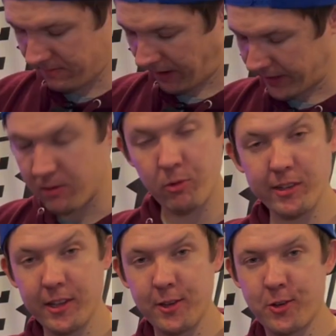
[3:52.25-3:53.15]
I didn't
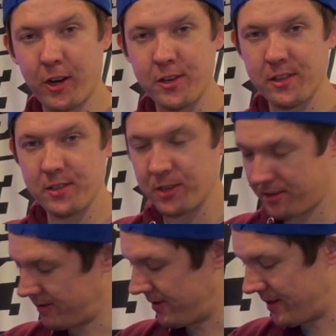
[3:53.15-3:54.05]
read the instructions,
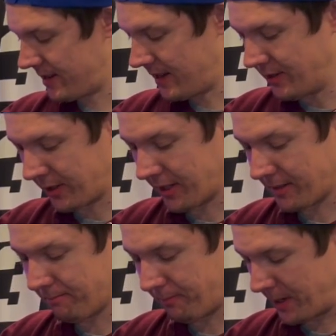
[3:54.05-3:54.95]
so I got
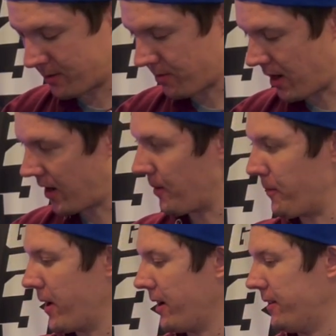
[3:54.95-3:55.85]
some bits wrong,
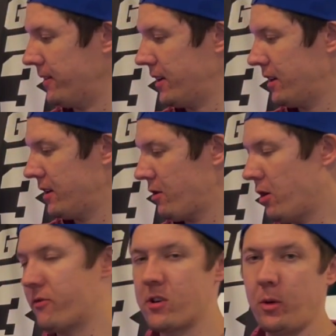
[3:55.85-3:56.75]
but
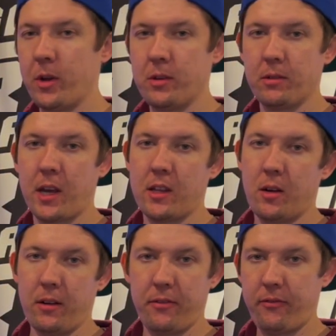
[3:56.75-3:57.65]
overall went
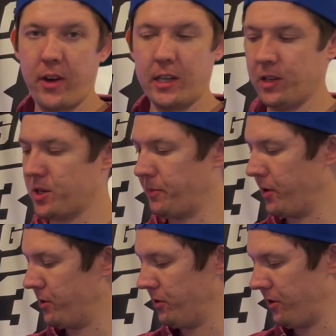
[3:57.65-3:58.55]
together fairly
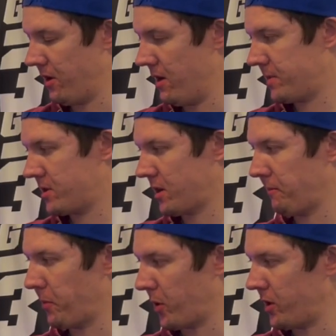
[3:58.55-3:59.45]
smooth.
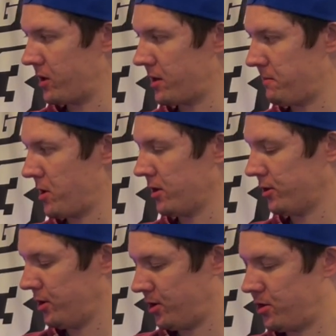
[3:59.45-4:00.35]
Some points I'm not
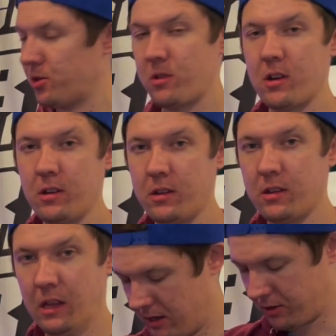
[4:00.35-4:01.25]
too sure on,
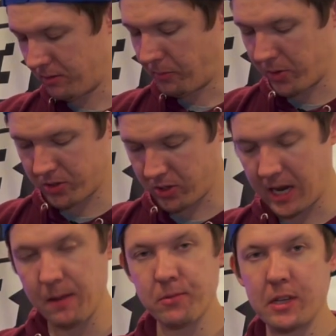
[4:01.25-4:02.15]
some points I
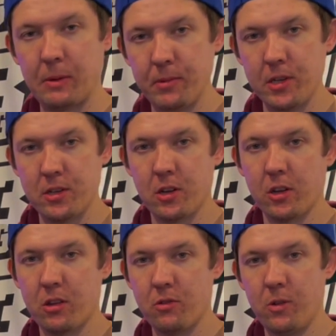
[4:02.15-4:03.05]
am, so let me just
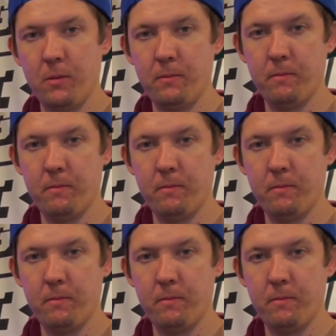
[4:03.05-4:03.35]
talk you through them.